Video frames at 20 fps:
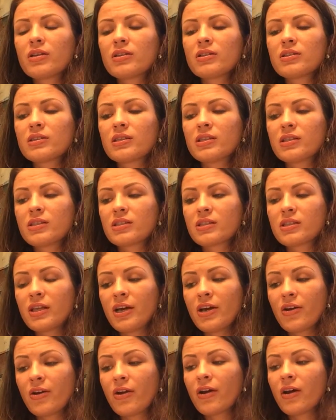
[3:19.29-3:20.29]
this
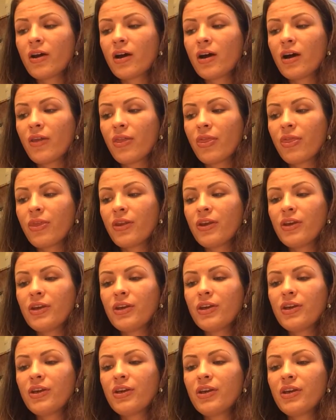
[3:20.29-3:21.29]
letter, I
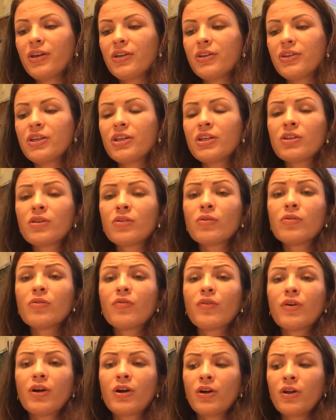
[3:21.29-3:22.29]
think he did
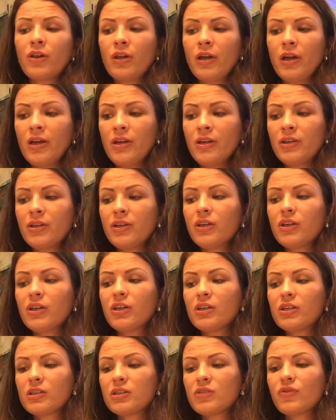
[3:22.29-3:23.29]
violate
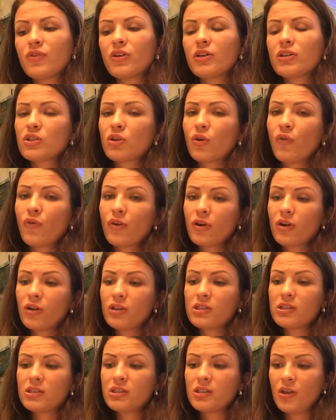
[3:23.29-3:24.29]
his
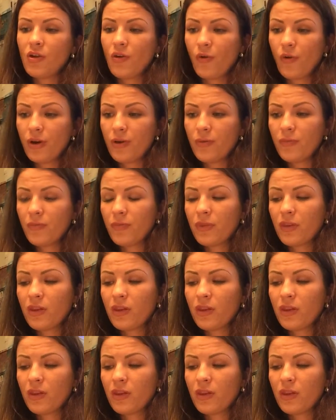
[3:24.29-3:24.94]
philosophical theory.